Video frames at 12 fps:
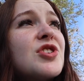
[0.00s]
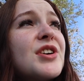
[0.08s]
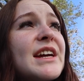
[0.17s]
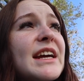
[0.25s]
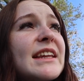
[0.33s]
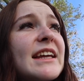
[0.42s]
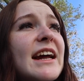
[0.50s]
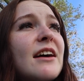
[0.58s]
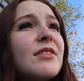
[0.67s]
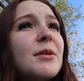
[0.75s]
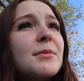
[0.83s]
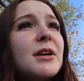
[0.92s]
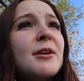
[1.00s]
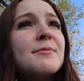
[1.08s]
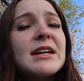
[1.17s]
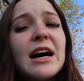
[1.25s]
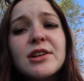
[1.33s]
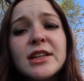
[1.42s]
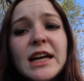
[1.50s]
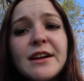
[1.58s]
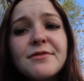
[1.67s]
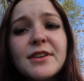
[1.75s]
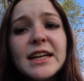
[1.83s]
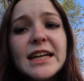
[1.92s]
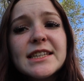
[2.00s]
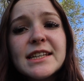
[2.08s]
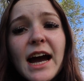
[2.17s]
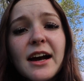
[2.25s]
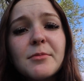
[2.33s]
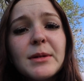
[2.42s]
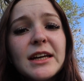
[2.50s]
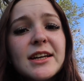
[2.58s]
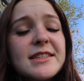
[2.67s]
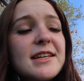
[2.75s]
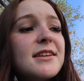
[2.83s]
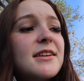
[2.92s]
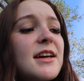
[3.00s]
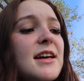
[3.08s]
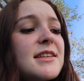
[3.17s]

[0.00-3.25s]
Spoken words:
tree and then have them come down and like fucking attack me because I